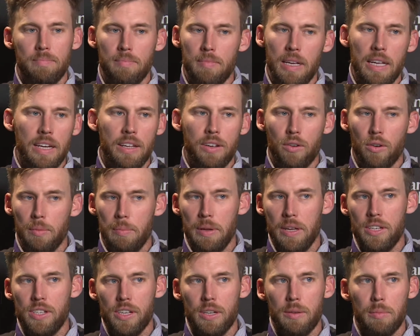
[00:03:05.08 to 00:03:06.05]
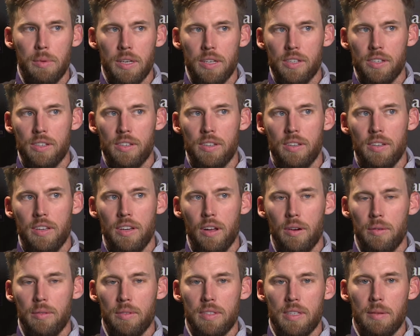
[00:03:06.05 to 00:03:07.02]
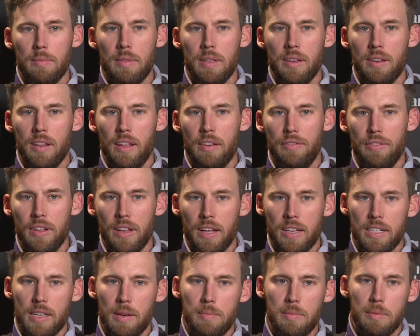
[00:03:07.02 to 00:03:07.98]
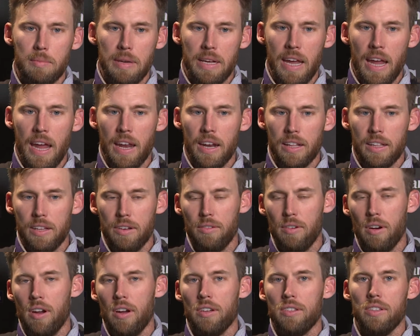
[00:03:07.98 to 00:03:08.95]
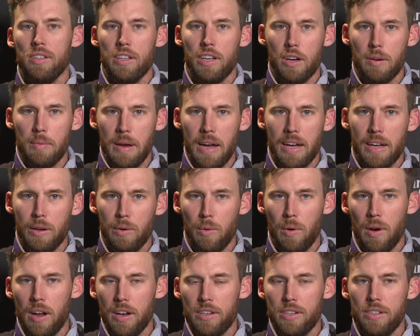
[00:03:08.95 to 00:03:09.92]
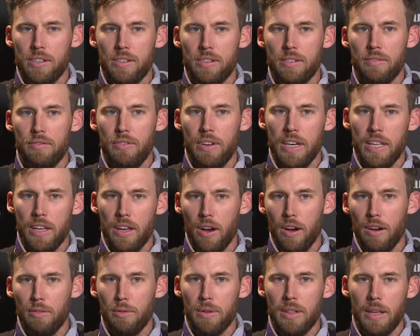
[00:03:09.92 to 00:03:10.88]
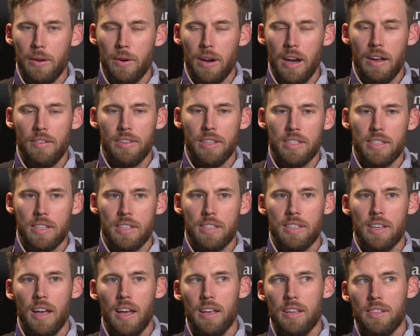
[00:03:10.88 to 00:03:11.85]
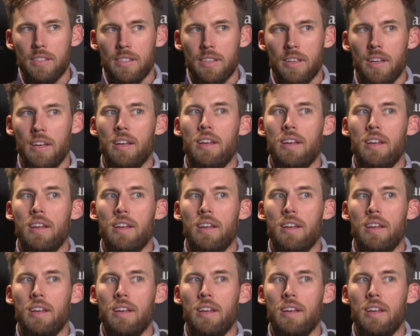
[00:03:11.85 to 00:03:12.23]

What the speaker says: hitting or pitching, but just, you know, something, they feel like something's mechanically wrong. So they go back and watch video of when they were having success.